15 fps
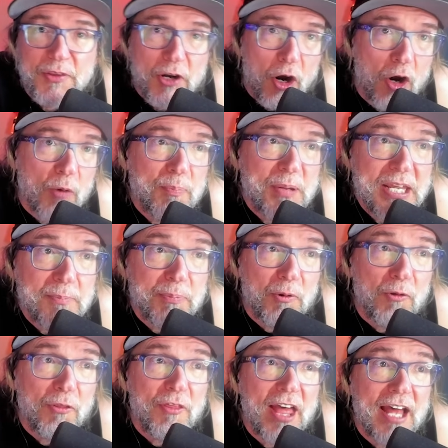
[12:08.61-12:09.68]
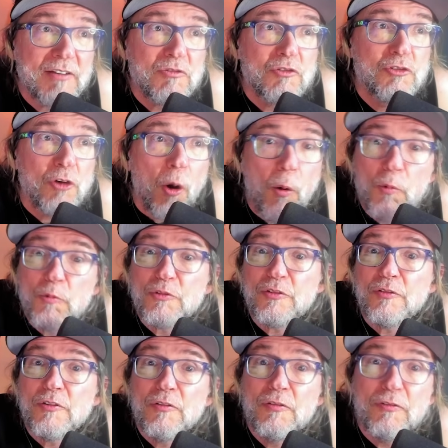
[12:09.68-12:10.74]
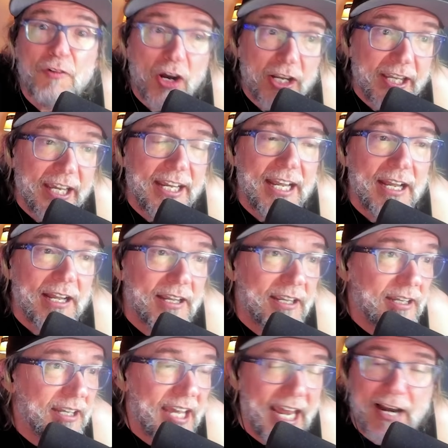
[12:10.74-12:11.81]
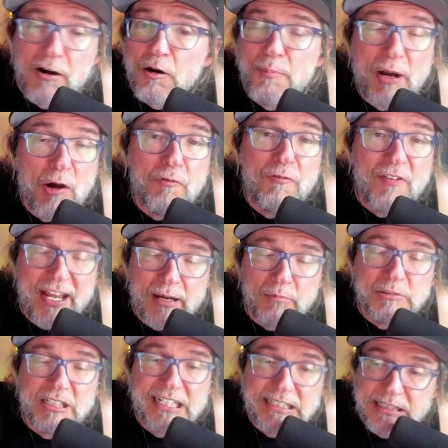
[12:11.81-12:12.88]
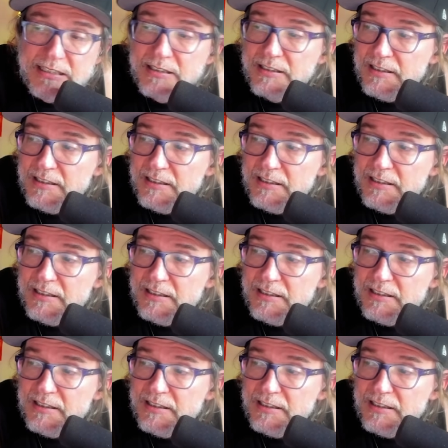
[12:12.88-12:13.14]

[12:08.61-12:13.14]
are people that don't fucking care about families.